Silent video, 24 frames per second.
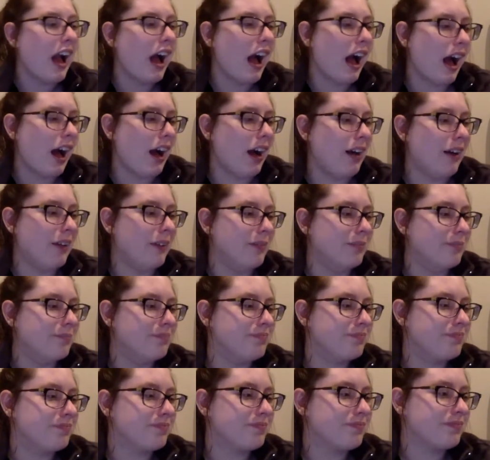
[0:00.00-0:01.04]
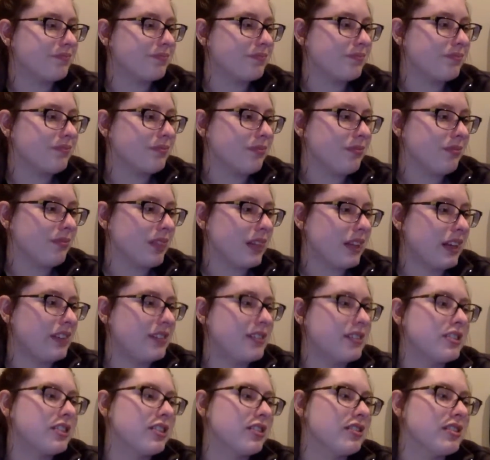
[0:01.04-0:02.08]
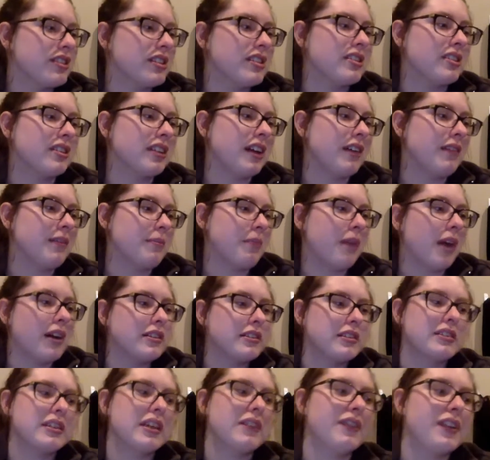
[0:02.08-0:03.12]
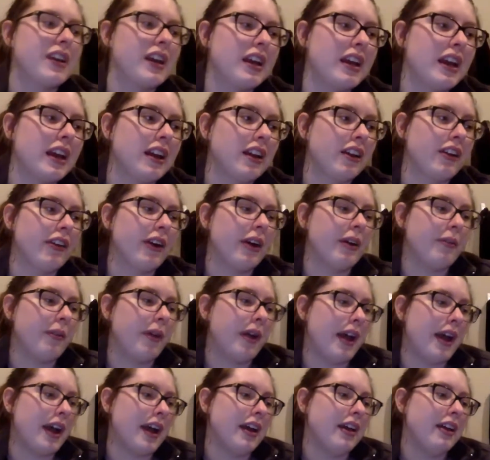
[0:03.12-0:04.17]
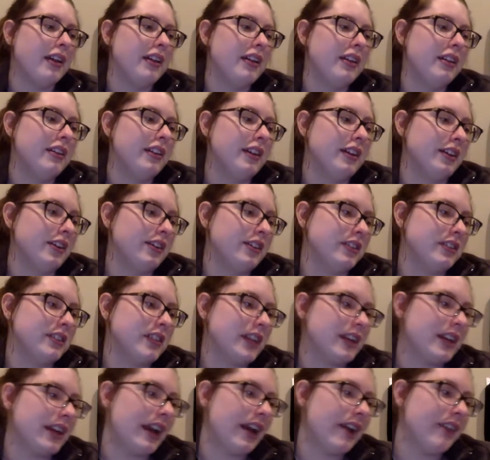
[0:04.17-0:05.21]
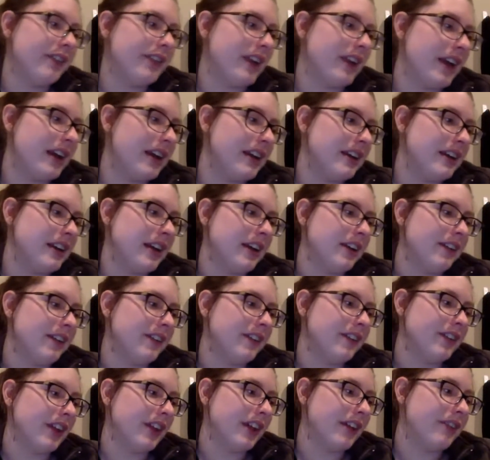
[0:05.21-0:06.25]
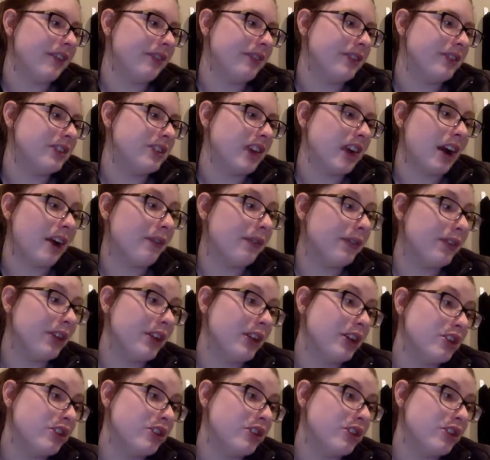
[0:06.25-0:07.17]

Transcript: because it shows us love and positivity in a great way that you can take any day of your life, which I really